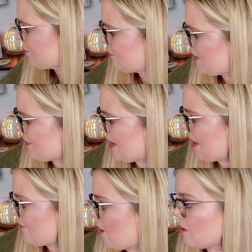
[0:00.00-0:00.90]
you if they
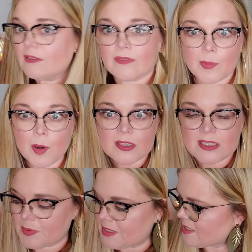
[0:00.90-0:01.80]
have all of the parts
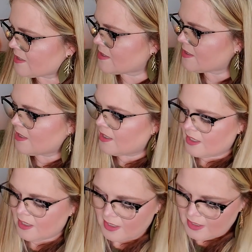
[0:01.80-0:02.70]
and pieces.
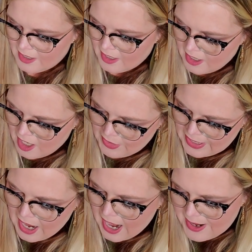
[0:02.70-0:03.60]

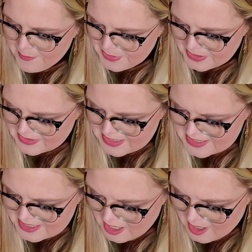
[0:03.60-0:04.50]
Okay, I picked
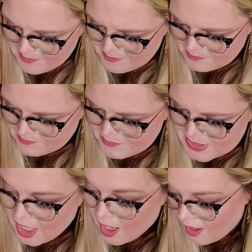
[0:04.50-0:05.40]
these up
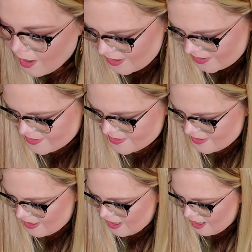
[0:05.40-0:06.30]
because
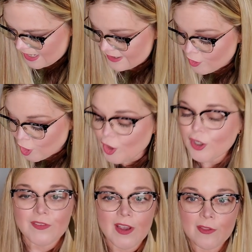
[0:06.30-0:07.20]
I have heard
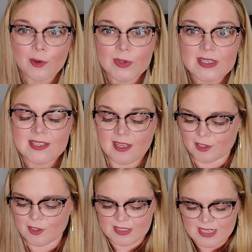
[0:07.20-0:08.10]
of other
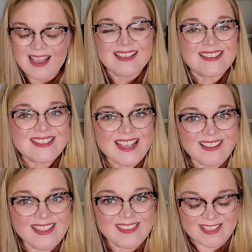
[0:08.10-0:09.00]
resellers
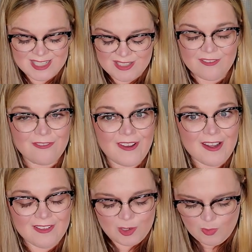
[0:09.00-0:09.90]
selling these
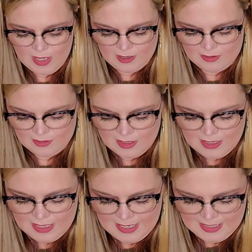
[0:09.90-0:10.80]
fairly well.
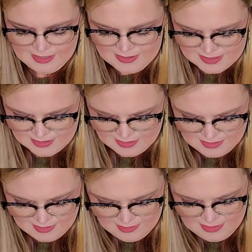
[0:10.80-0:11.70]
And
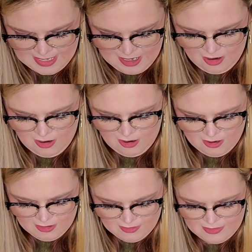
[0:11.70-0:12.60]
they
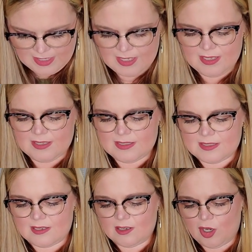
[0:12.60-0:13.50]
are
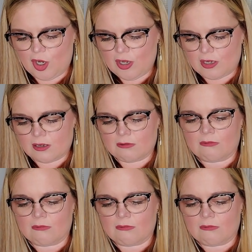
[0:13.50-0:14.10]
these curtain